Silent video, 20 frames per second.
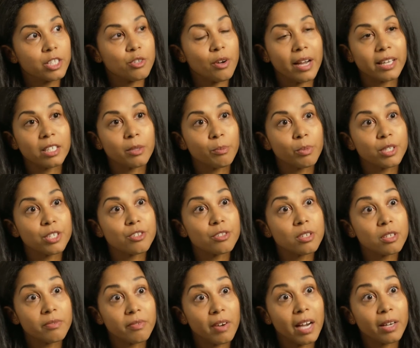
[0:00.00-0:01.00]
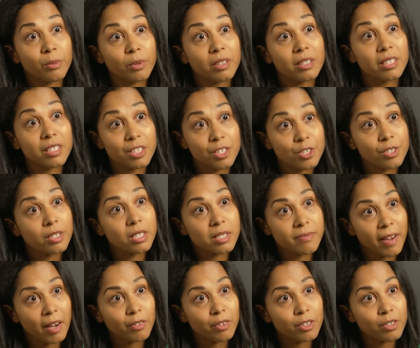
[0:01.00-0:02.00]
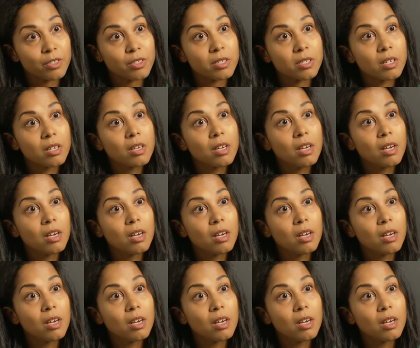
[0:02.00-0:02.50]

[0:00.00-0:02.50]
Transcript: trying to bridge the divide with indigenous founders.